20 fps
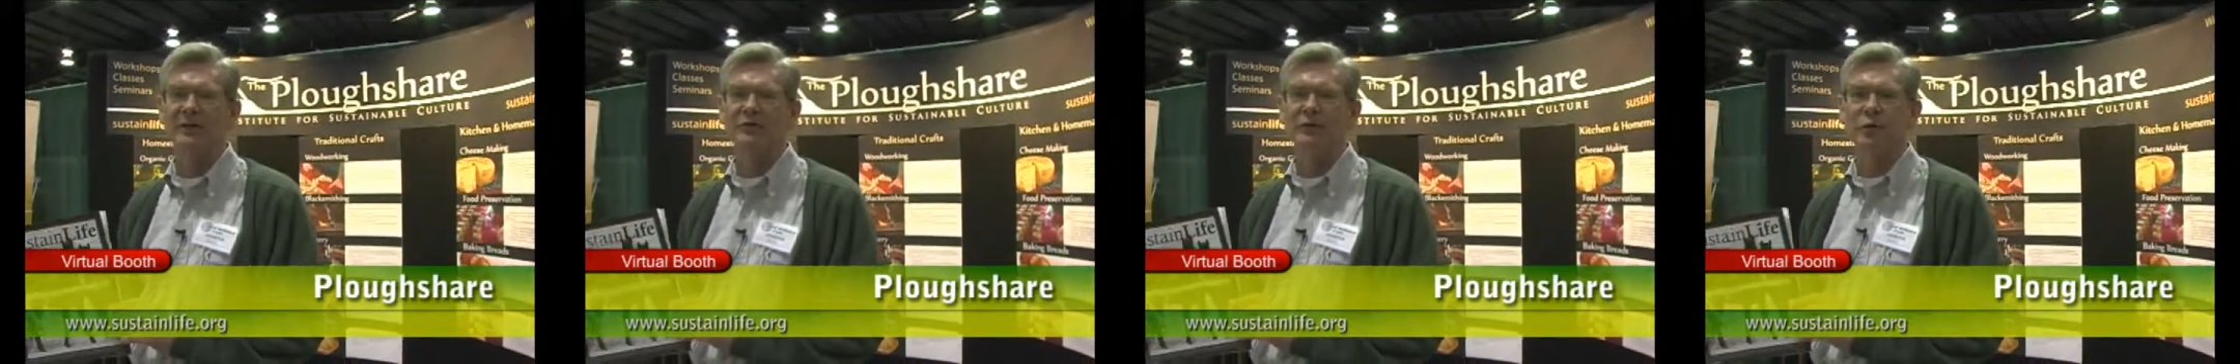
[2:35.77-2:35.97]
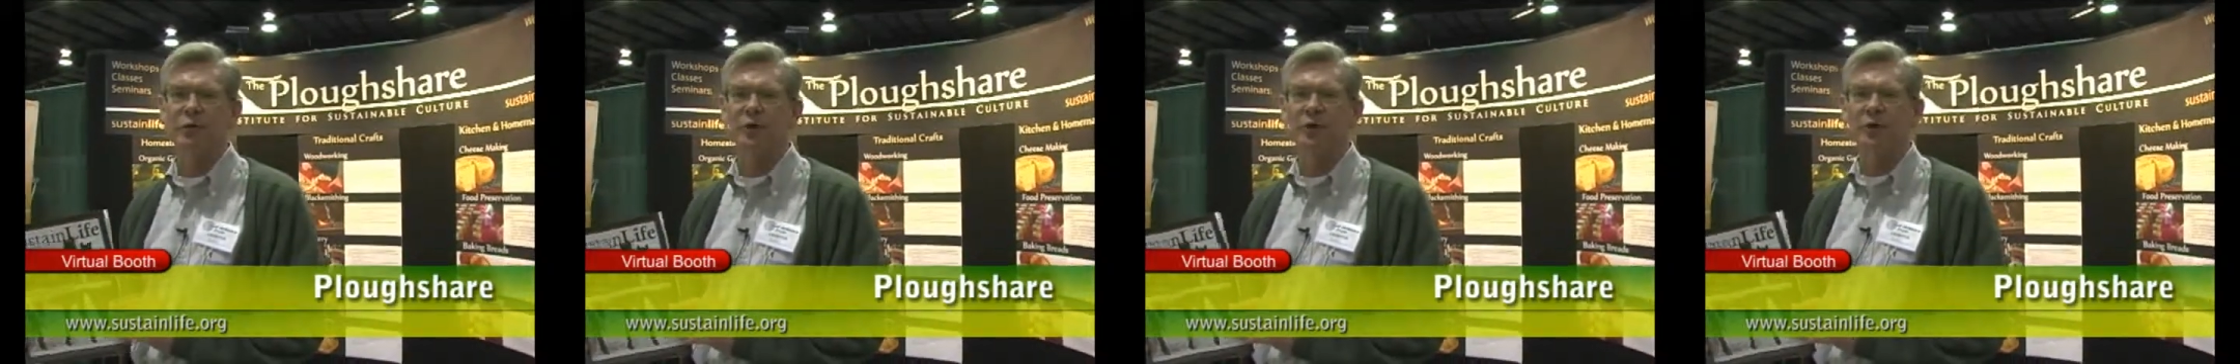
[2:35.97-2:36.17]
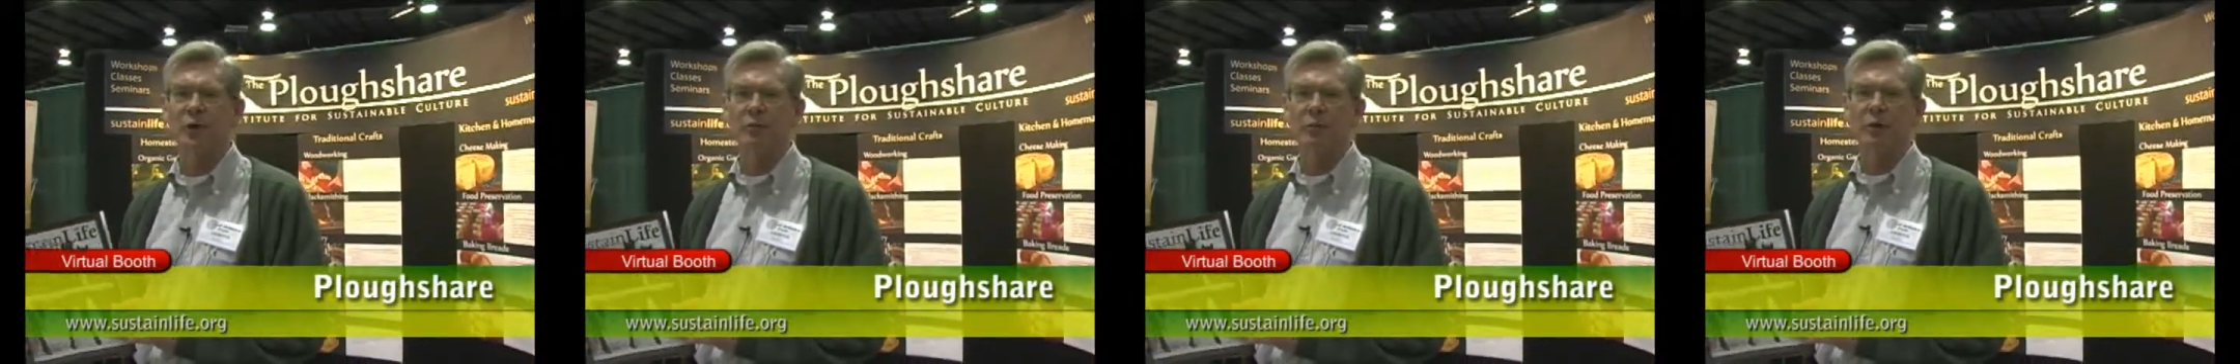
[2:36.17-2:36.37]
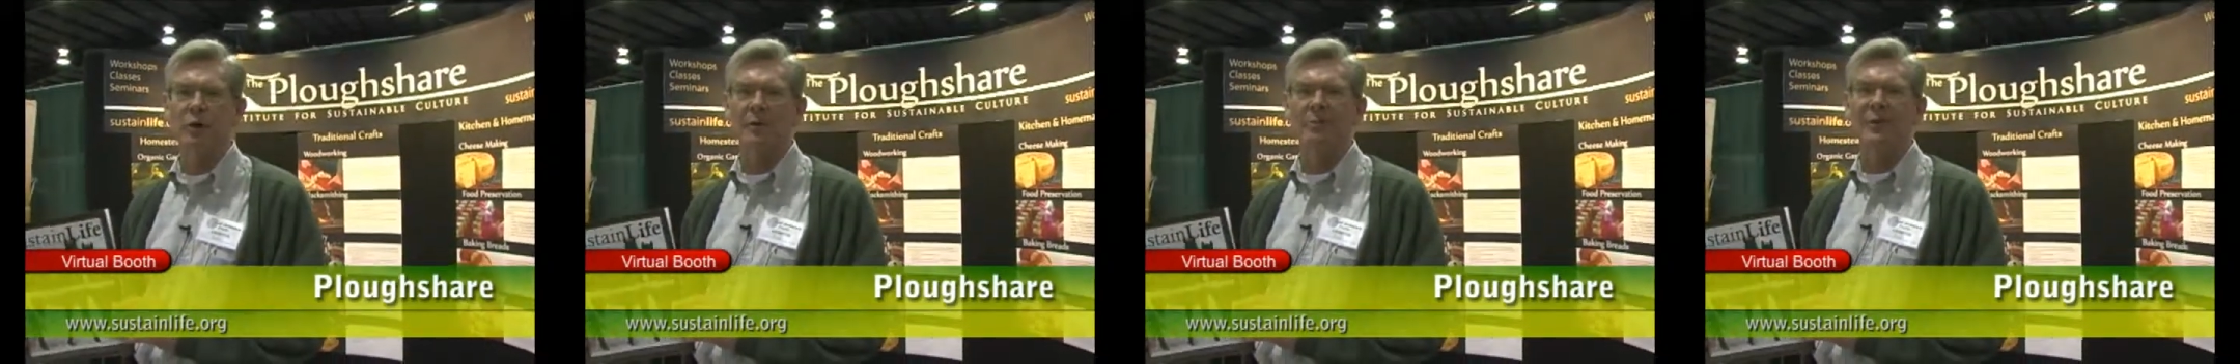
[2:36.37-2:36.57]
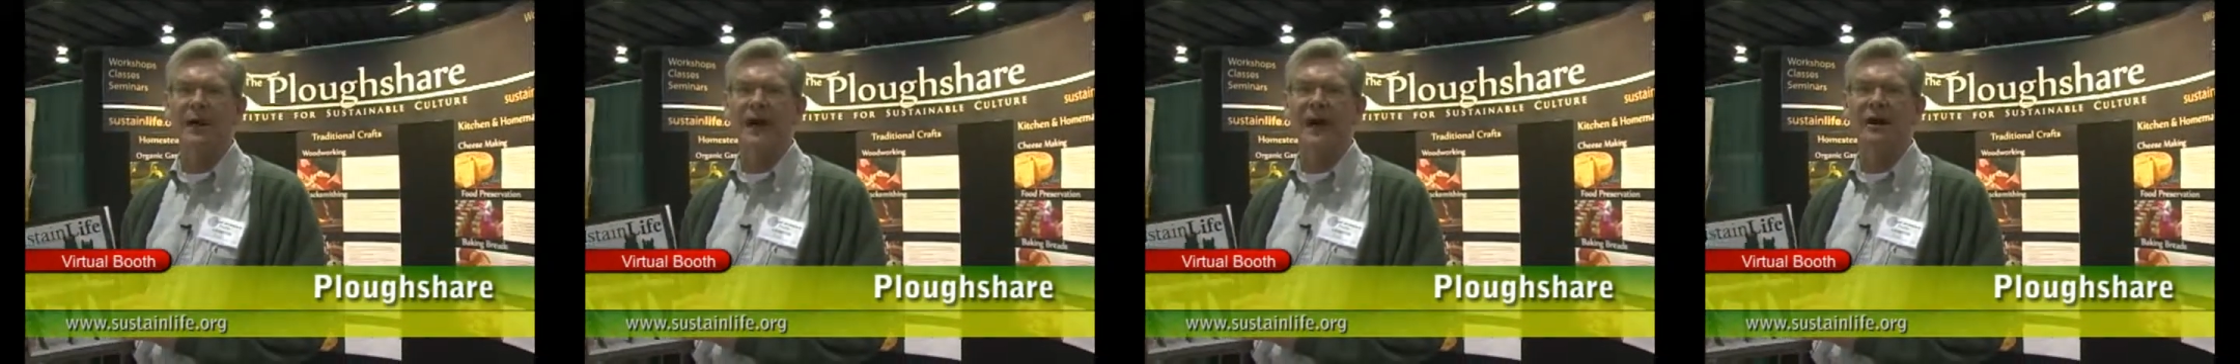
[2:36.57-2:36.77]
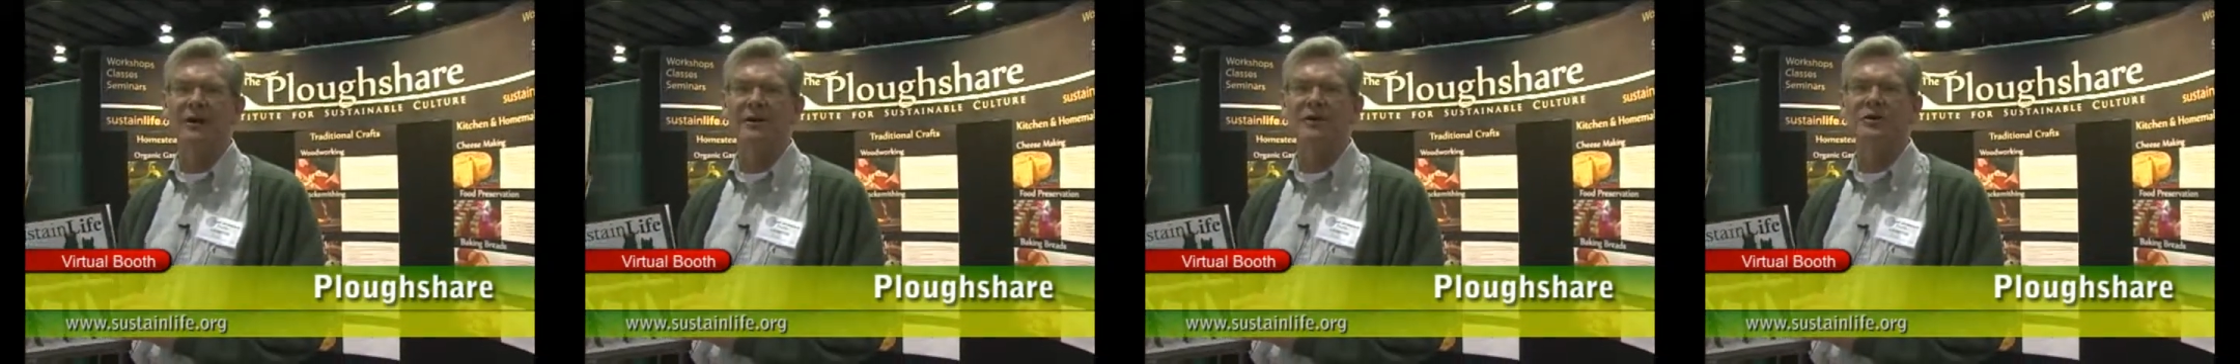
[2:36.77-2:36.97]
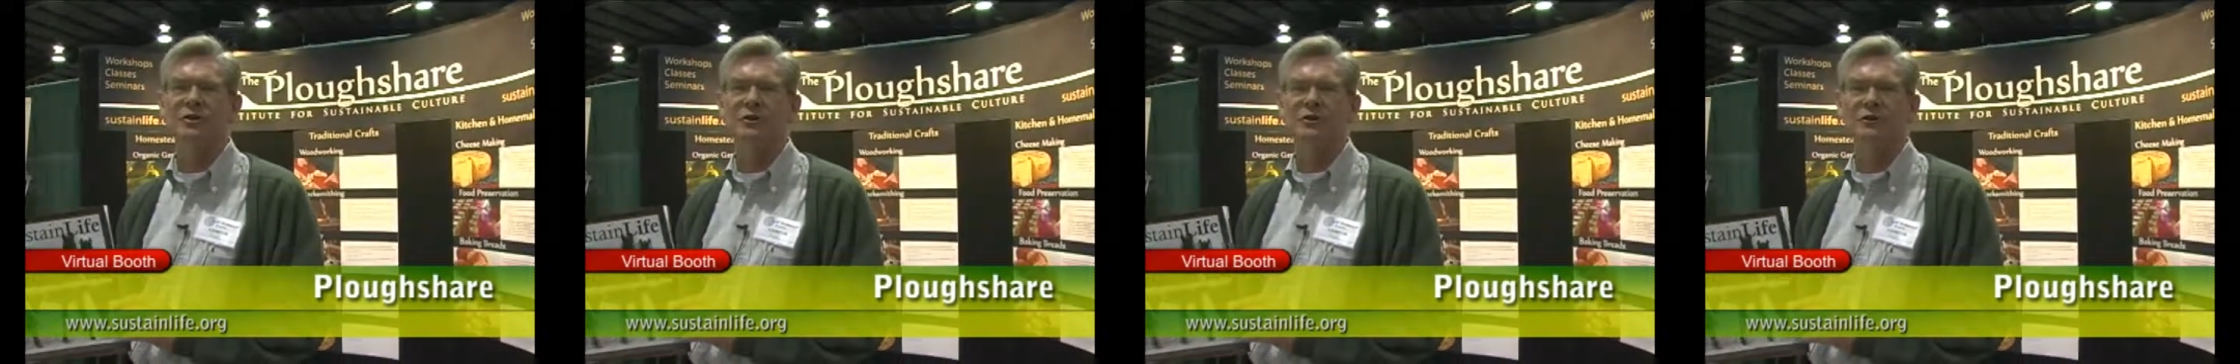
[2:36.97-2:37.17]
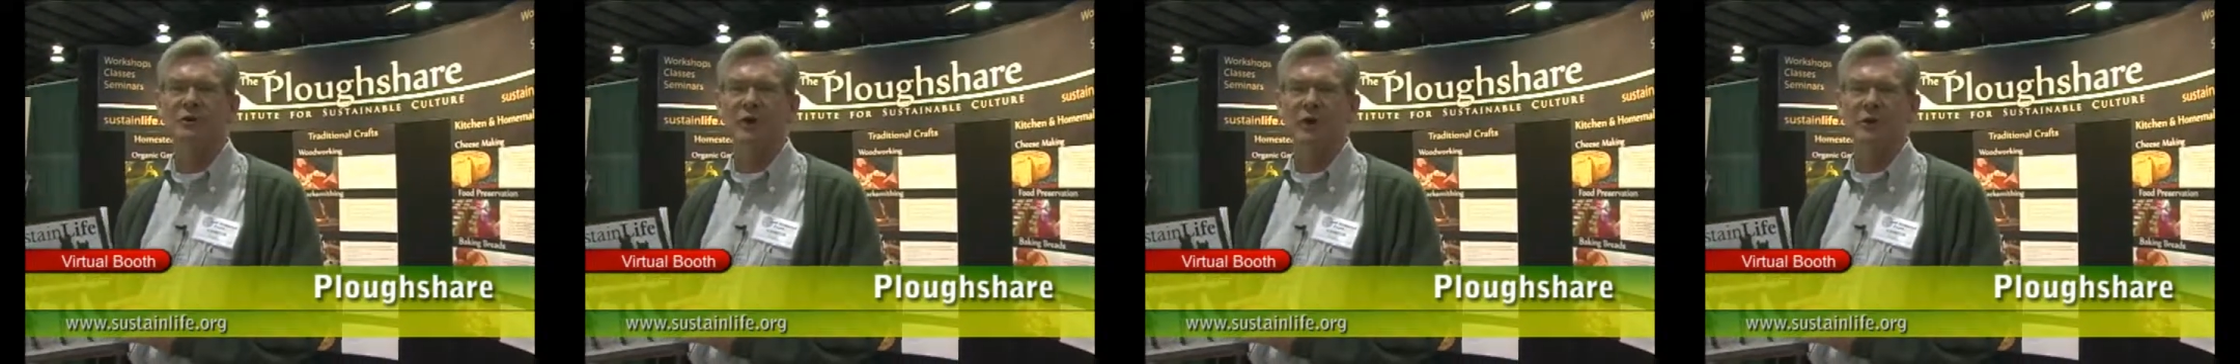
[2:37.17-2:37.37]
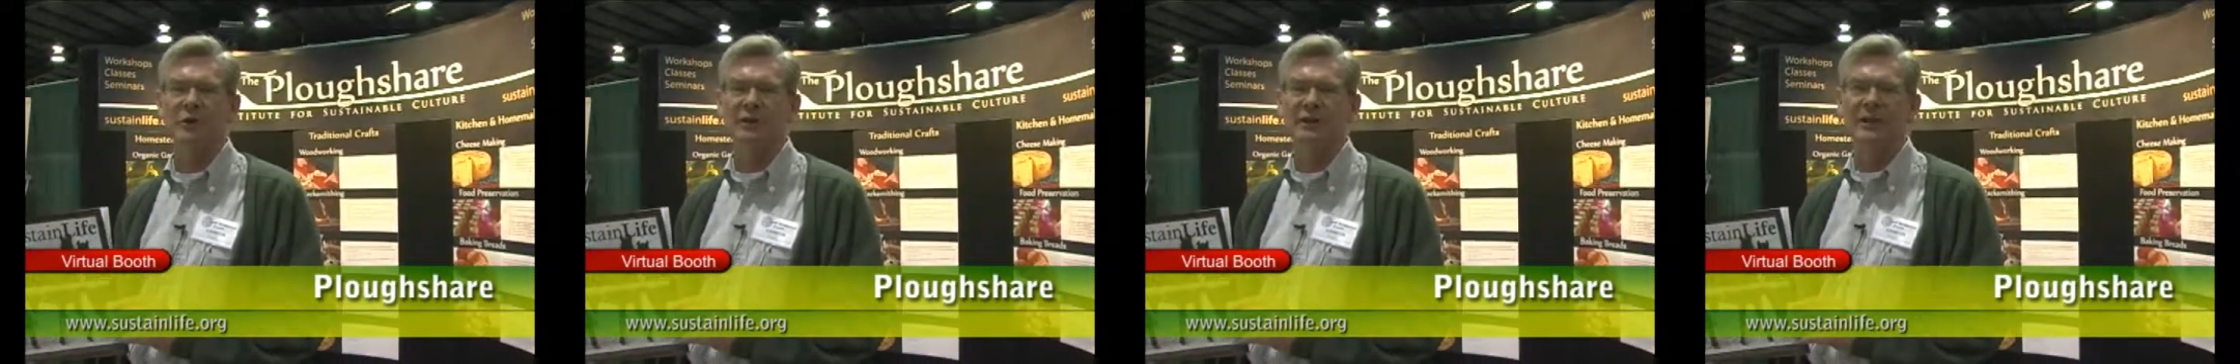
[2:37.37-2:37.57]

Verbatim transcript: If you want to know more about us, you can go to